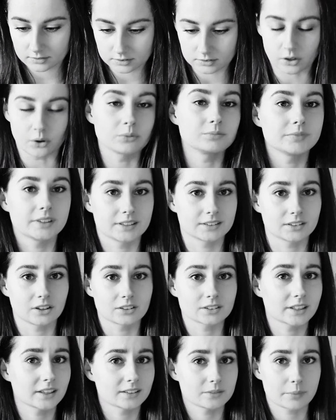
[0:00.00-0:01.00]
no, I did
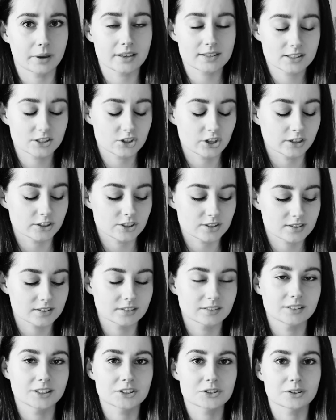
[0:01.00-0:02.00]
not get a message. I just
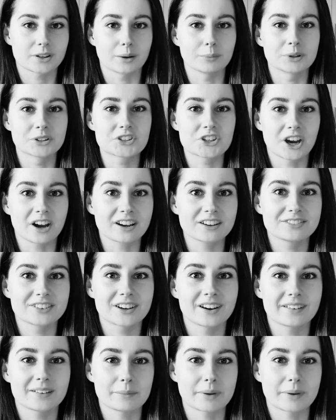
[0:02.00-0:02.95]
need to double check if I got a